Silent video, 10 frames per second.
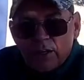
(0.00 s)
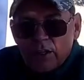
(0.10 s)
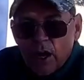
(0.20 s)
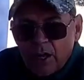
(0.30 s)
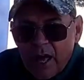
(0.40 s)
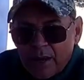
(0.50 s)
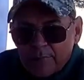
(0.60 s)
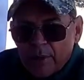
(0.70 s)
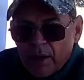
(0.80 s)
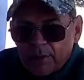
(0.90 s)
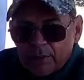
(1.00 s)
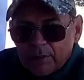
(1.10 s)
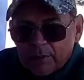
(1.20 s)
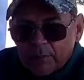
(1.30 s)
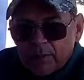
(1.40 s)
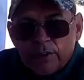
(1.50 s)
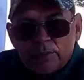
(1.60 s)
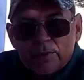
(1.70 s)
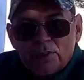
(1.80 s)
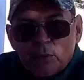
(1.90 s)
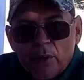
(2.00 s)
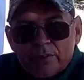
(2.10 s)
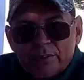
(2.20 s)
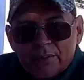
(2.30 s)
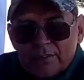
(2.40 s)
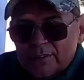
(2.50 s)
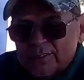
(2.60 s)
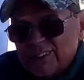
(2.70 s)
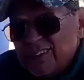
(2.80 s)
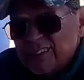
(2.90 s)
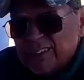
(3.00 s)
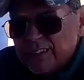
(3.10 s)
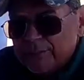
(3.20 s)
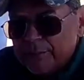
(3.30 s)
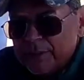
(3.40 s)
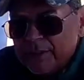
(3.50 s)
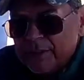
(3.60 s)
have gone out and bought one of the Smith & Wessons and stuff, but